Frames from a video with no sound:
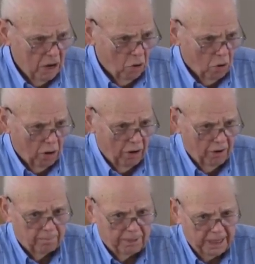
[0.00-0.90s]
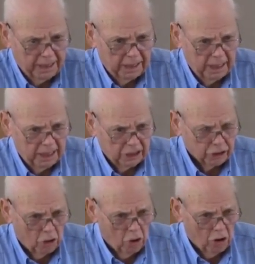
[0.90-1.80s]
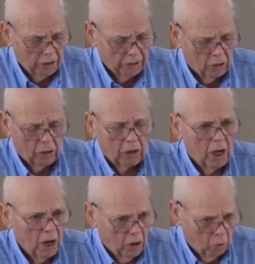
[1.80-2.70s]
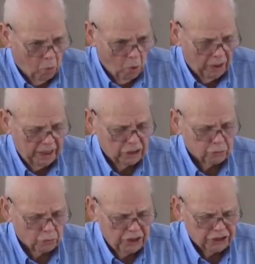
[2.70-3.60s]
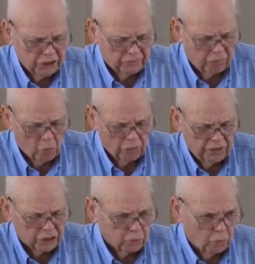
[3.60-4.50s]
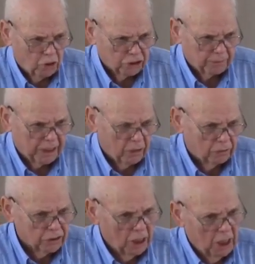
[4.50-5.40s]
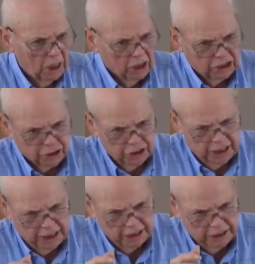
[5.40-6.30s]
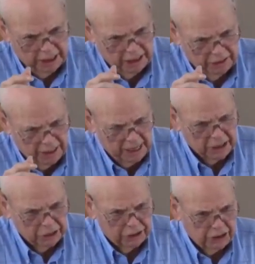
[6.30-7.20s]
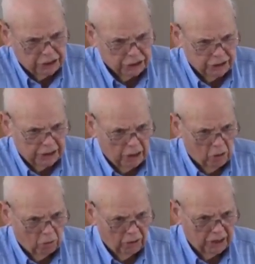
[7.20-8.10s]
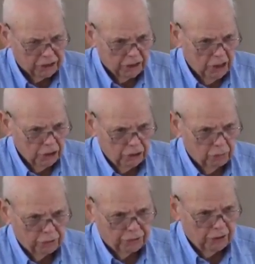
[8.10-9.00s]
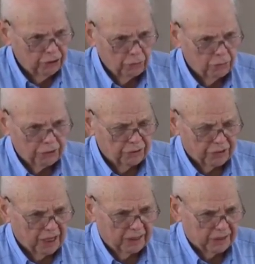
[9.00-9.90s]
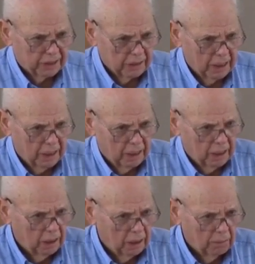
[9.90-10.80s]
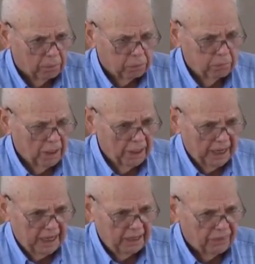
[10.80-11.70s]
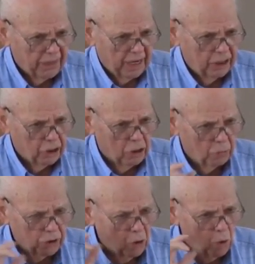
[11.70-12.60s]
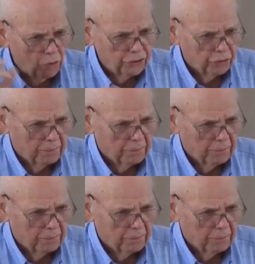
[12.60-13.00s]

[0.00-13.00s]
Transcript: or a pity in his heart or, or what his reasoning for this was because Listen, in, in that condition and all this, you, would, you wouldn't think that uh, uh, uh anything could go in your